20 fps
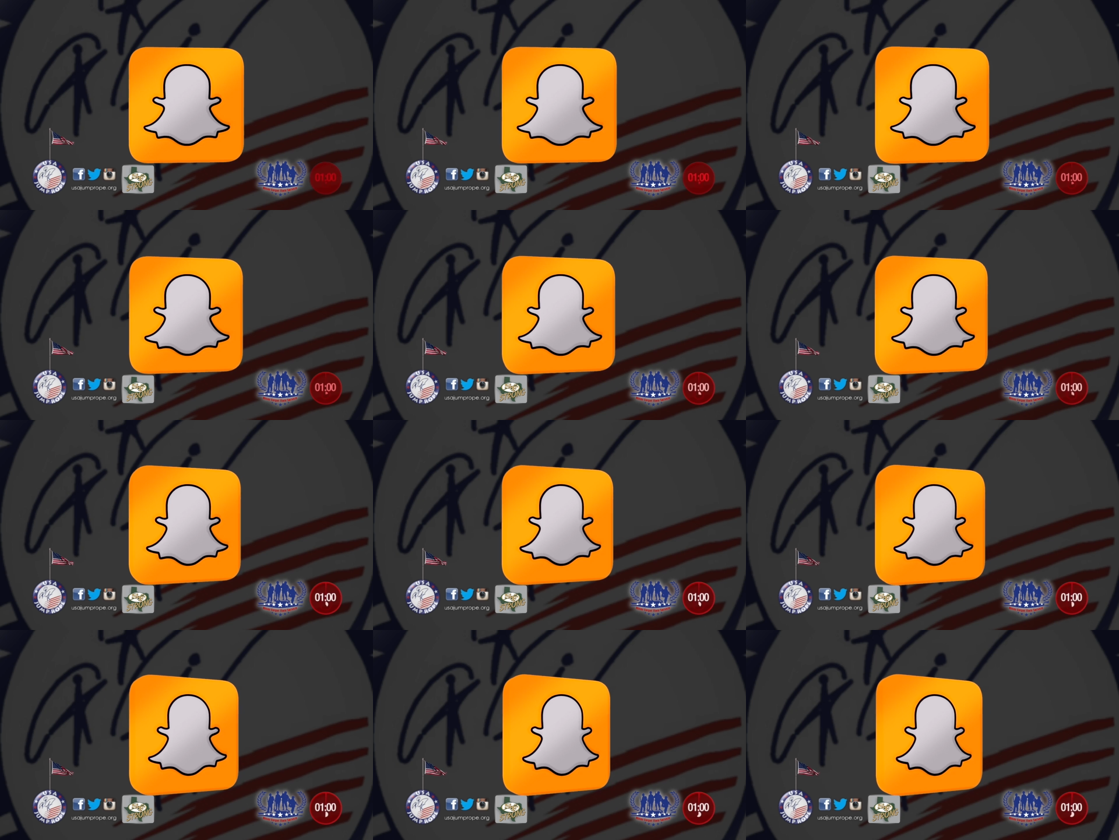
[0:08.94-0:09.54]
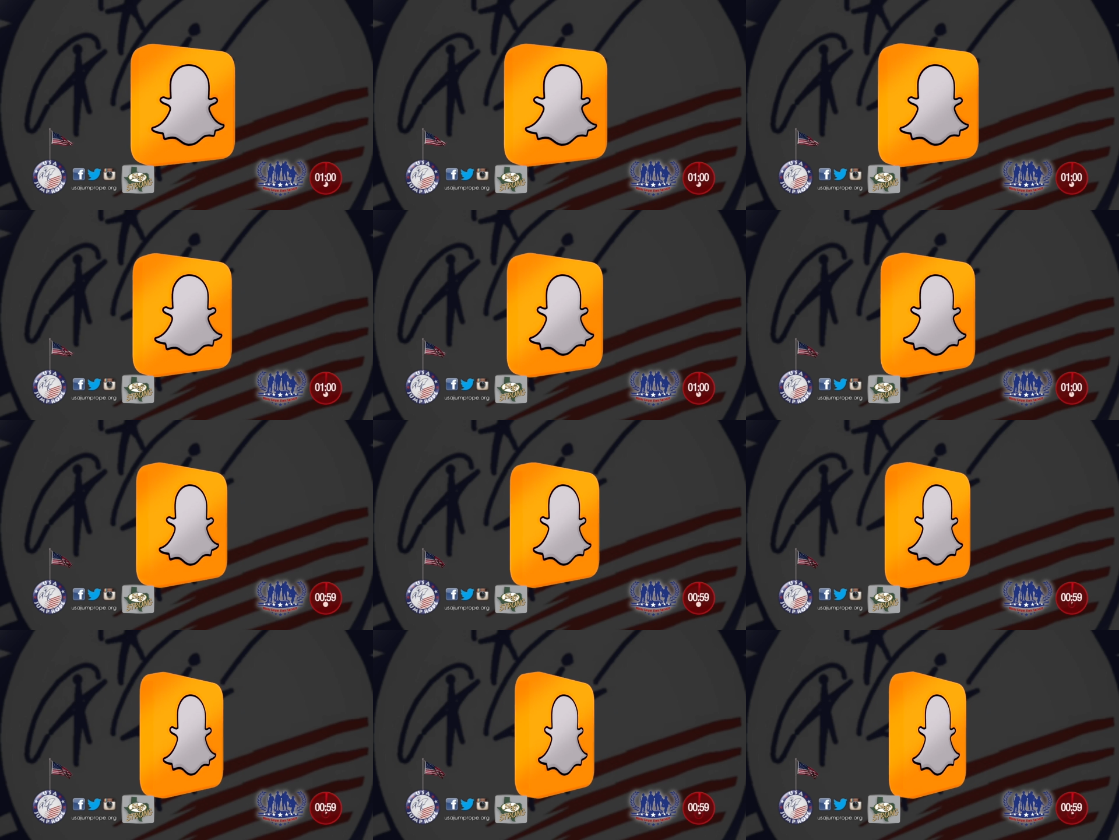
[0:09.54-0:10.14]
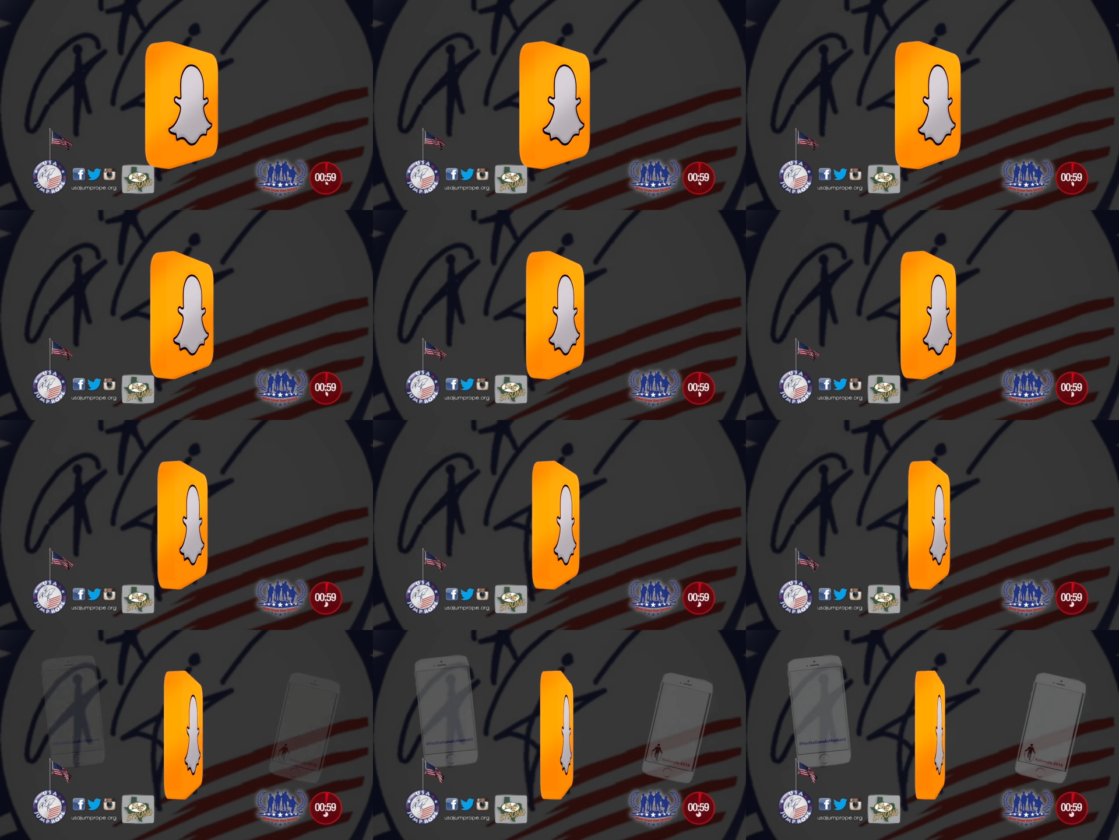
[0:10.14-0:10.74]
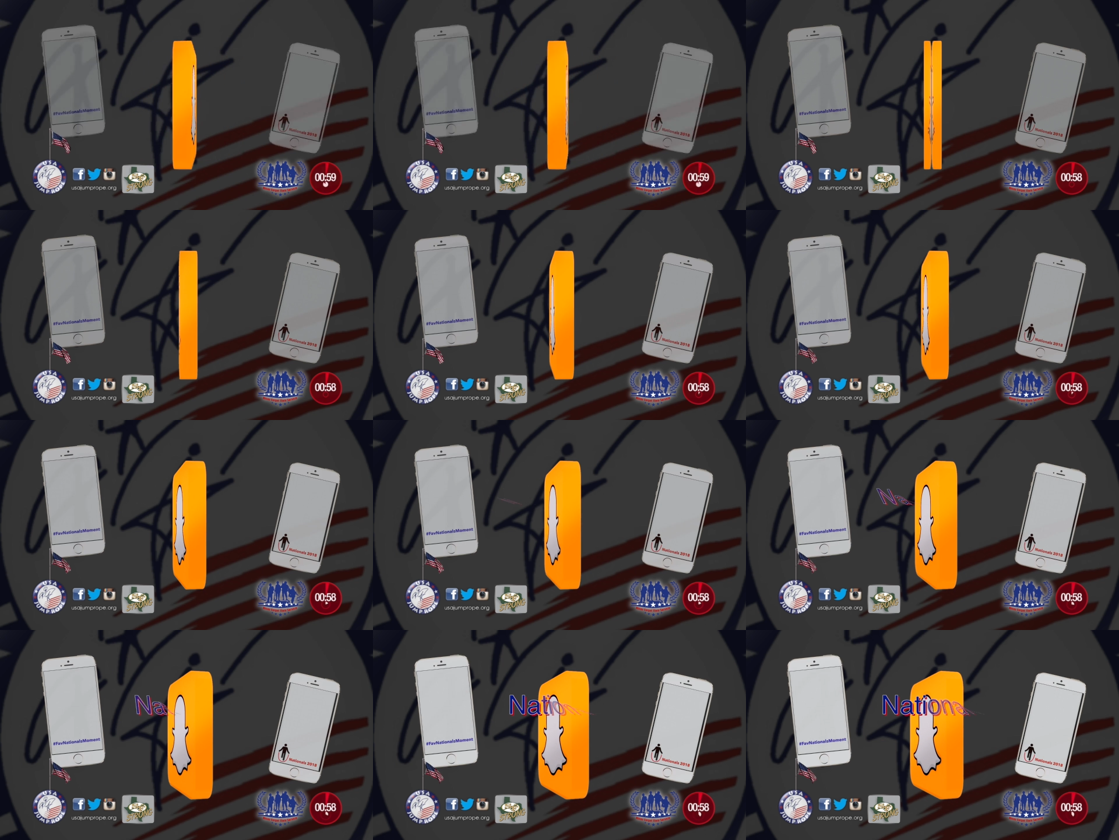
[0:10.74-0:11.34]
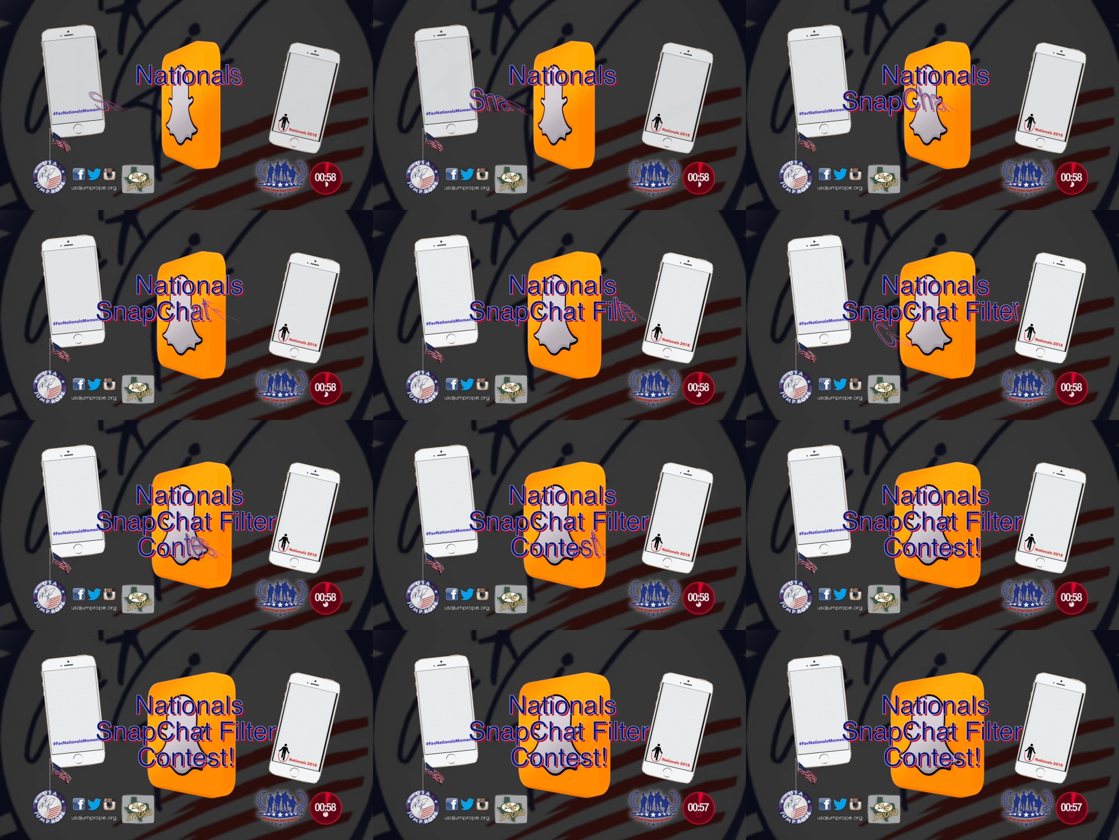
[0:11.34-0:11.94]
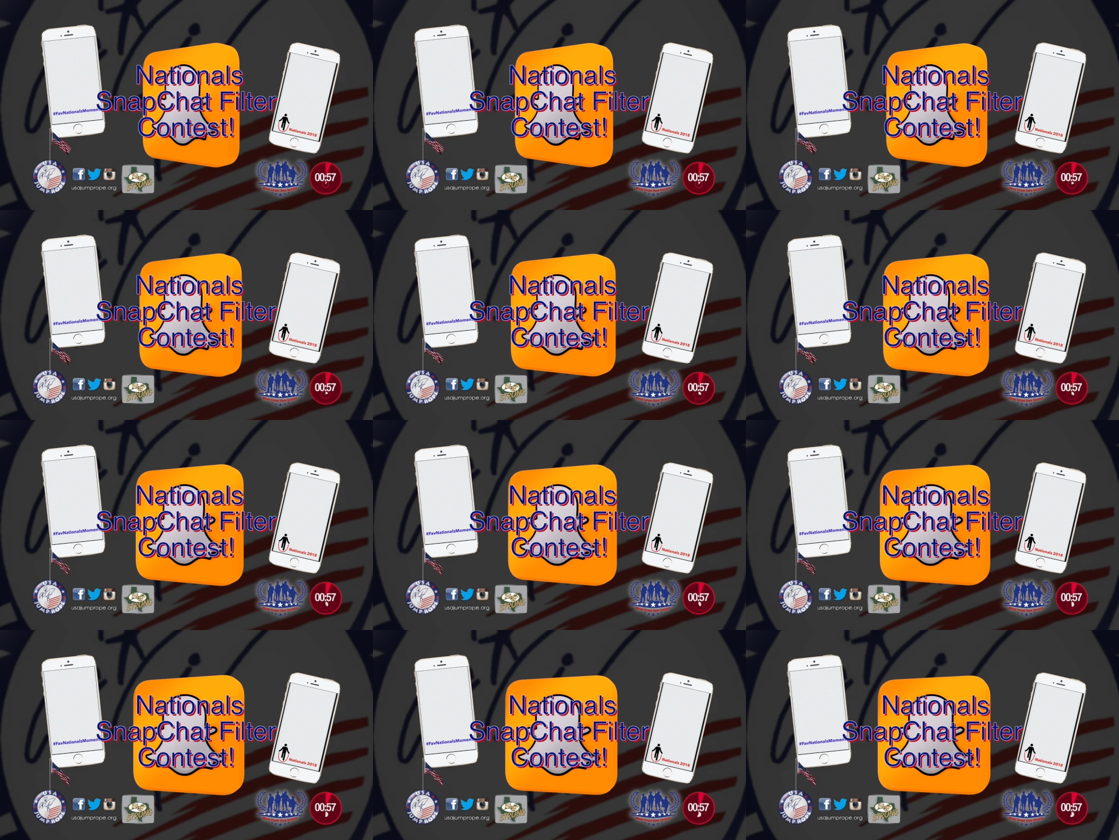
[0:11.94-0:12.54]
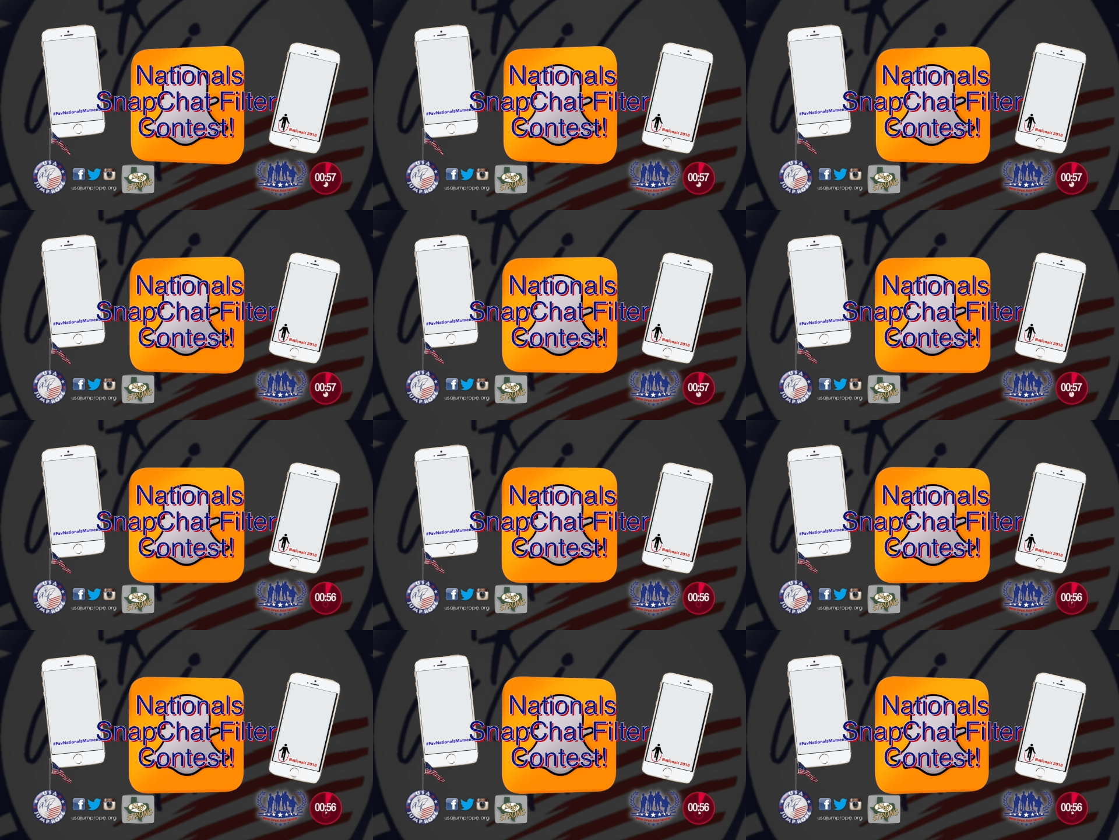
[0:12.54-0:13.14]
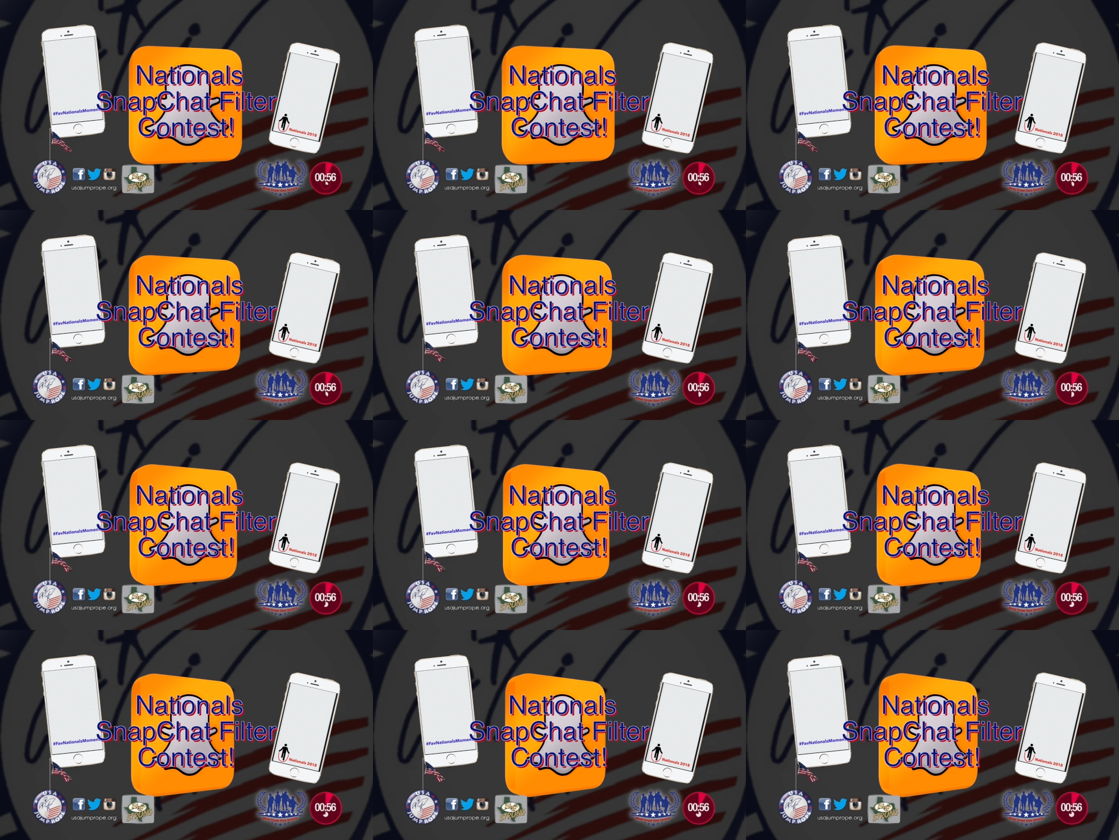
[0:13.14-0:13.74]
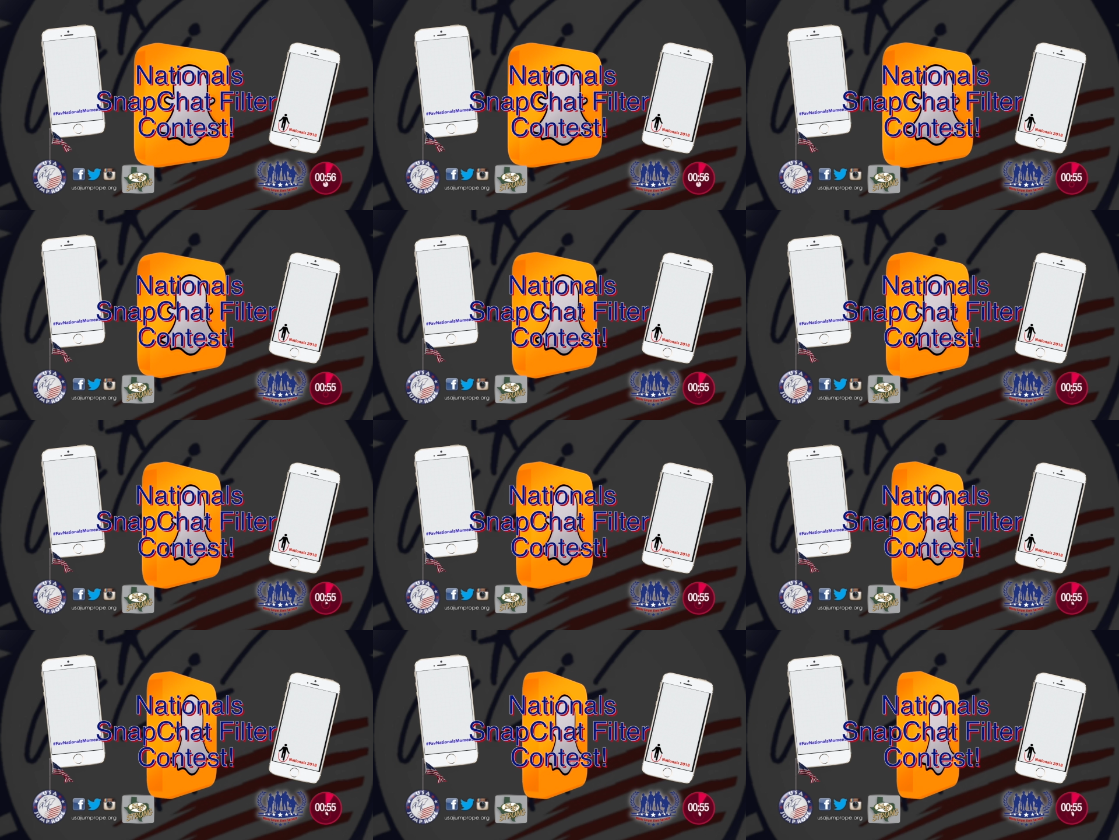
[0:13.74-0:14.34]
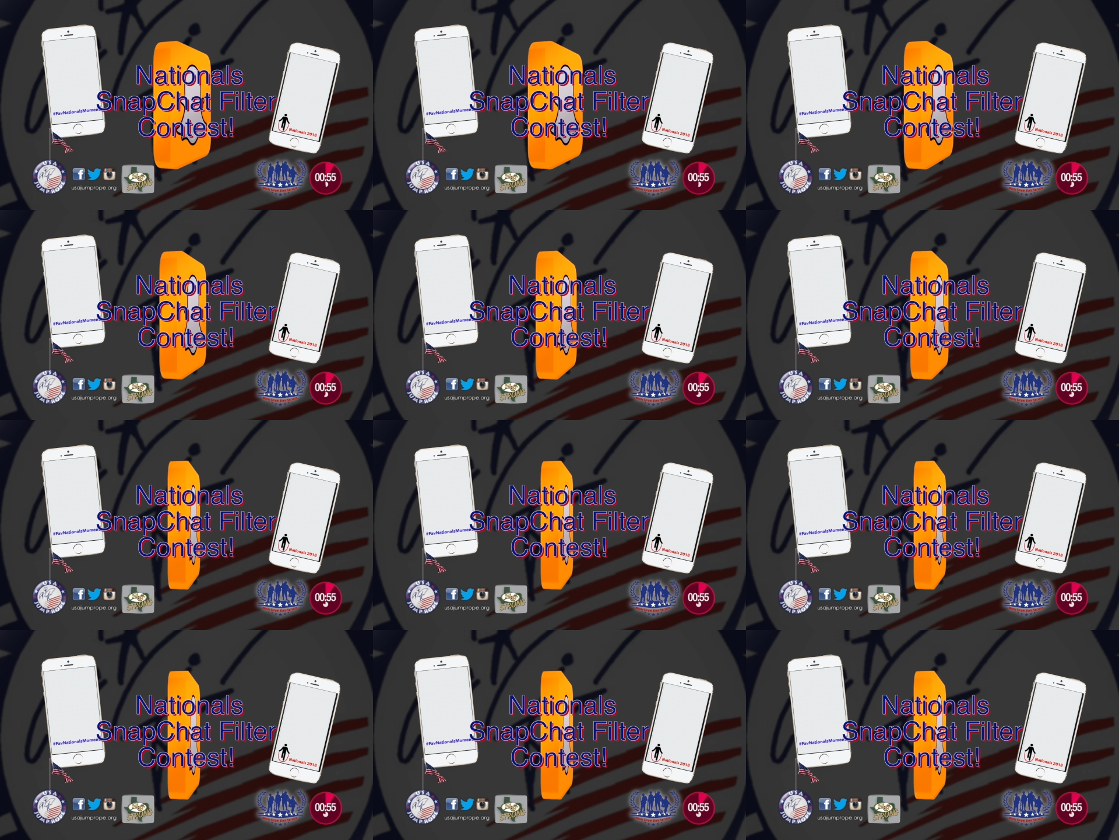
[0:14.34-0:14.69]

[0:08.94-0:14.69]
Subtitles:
[unreadable: no face in view]